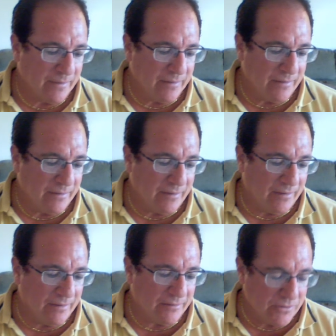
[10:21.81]

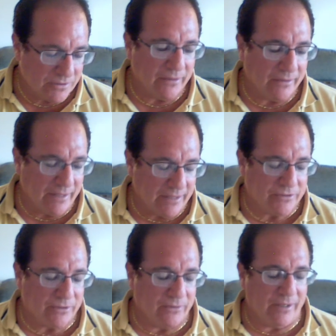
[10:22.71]
Uh, UCLA
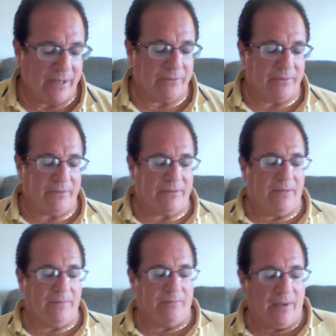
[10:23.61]
showed a lot of grit
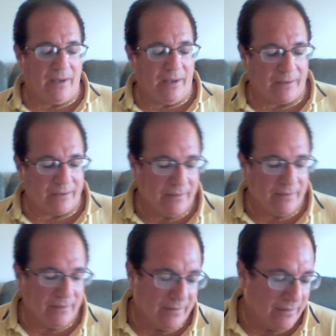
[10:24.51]
coming back.
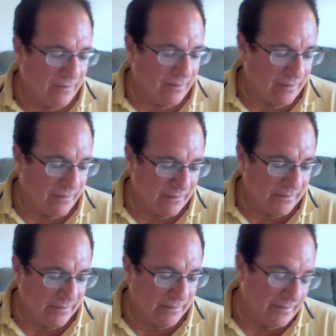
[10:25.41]
Uh,
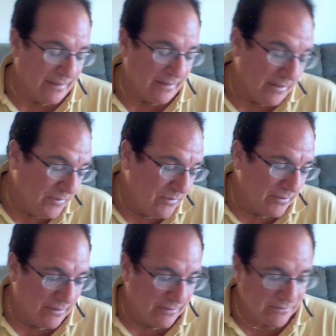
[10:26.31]
A&M, who
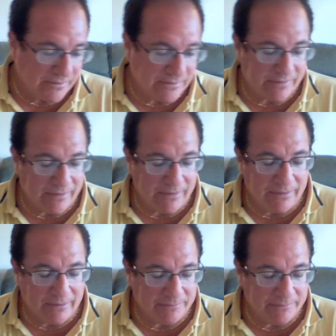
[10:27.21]
knows?
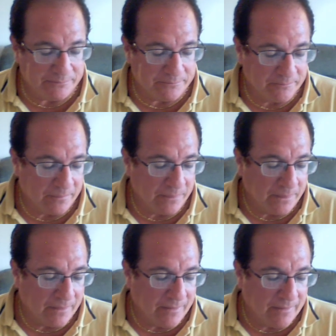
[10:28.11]
Um,
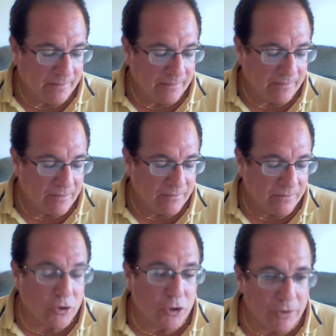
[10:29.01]
you know, they're
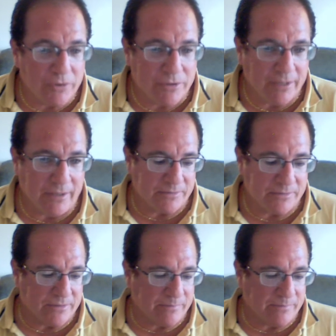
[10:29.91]
good
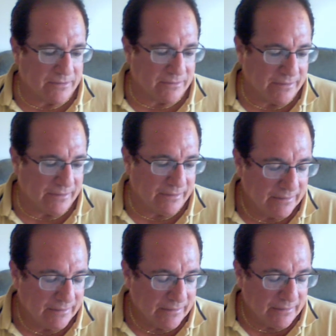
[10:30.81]
teams, basically.
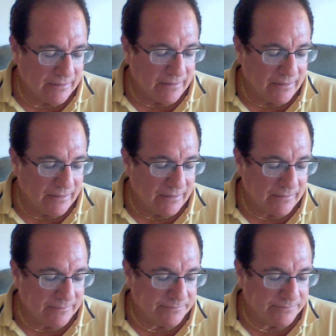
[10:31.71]
Um,